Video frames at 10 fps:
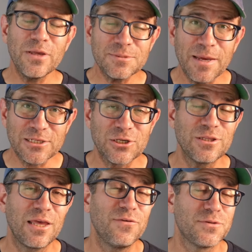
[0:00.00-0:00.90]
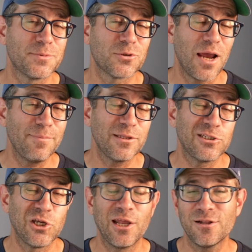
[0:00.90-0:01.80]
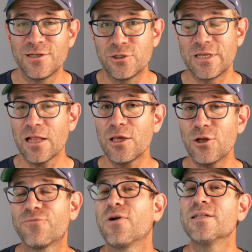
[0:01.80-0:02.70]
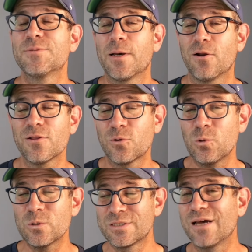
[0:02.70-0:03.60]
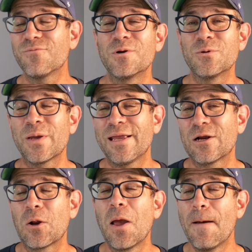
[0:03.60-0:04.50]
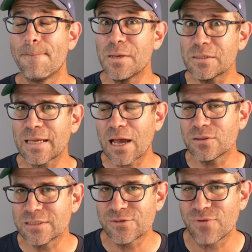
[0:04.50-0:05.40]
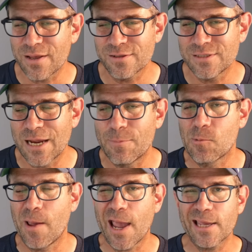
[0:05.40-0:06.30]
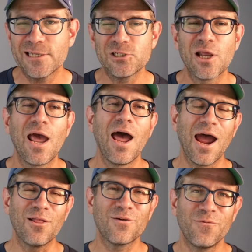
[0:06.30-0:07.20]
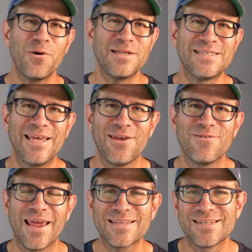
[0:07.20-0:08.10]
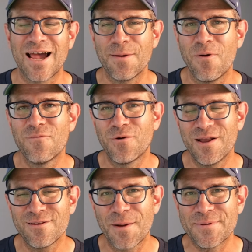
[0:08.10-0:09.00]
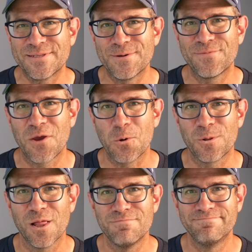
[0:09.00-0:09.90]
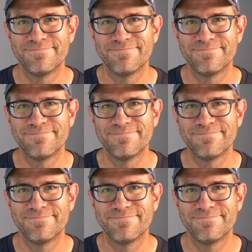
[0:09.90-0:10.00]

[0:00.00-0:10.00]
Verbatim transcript: Please make sure that you subscribe to the channel and you're telling your friends about all the cool stuff we're doing here, building out this phylotypr package. I look forward to seeing you next time for another episode of Code Club.